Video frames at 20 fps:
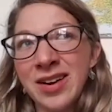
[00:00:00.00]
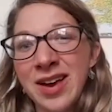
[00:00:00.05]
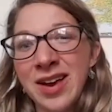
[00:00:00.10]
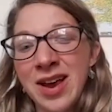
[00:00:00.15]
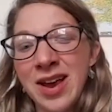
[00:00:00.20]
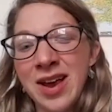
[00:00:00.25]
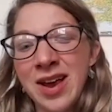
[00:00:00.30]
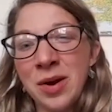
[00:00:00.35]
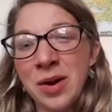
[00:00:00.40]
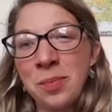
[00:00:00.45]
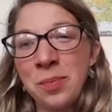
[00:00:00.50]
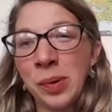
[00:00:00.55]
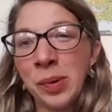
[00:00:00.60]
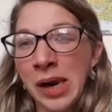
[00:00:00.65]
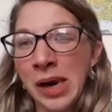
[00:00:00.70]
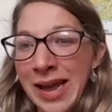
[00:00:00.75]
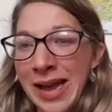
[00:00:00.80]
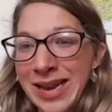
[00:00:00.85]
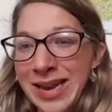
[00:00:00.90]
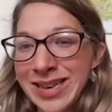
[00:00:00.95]
in a
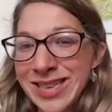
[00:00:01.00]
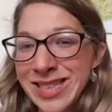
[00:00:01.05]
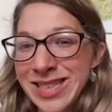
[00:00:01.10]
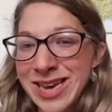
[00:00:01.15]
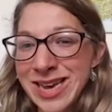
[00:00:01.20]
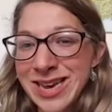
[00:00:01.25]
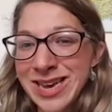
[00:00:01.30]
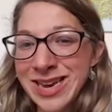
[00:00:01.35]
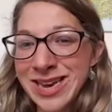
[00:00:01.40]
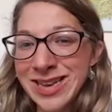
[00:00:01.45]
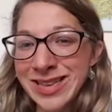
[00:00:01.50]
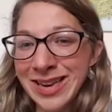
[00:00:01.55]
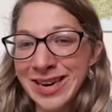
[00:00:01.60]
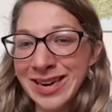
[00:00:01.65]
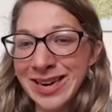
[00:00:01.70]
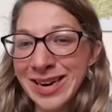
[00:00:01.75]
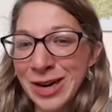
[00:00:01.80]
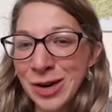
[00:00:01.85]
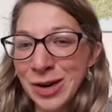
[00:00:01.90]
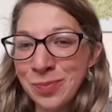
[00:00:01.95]
place that is a
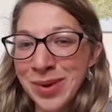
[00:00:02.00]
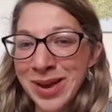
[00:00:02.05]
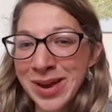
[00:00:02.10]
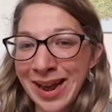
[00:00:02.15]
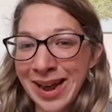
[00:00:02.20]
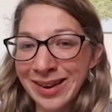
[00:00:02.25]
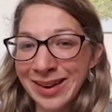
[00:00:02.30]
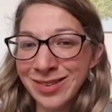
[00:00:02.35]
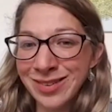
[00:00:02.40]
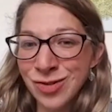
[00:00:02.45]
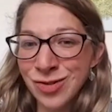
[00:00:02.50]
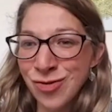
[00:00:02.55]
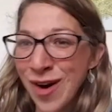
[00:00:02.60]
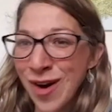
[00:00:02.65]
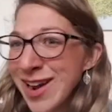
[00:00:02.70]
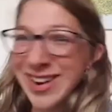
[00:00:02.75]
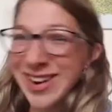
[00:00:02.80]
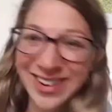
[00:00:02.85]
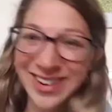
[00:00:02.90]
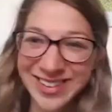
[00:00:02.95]
little bit less
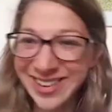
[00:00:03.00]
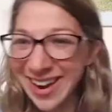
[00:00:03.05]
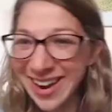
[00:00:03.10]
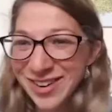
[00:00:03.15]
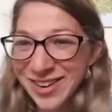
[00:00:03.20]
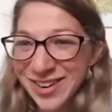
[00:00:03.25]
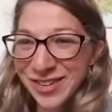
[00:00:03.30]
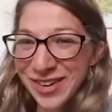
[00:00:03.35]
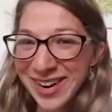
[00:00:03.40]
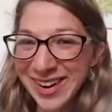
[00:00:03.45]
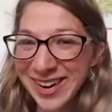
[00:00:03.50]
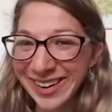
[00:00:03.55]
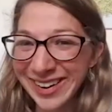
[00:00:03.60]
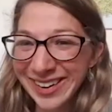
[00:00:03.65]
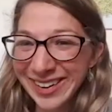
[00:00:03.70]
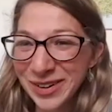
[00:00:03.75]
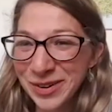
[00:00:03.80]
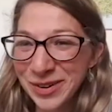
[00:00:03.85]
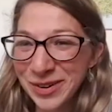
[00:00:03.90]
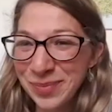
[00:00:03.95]
training centric and a
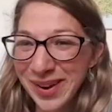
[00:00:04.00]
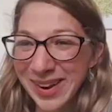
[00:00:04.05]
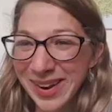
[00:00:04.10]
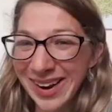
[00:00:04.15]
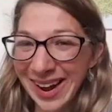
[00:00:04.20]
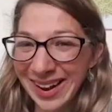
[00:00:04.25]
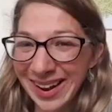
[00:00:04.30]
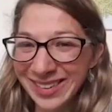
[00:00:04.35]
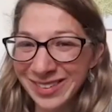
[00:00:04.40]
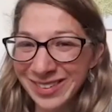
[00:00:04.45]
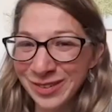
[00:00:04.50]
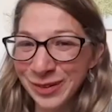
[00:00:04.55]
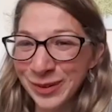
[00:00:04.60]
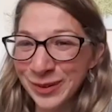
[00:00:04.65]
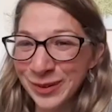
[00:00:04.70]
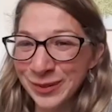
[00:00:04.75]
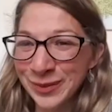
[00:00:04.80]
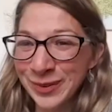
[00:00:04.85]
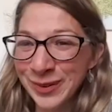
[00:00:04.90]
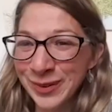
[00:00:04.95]
little bit less sort of,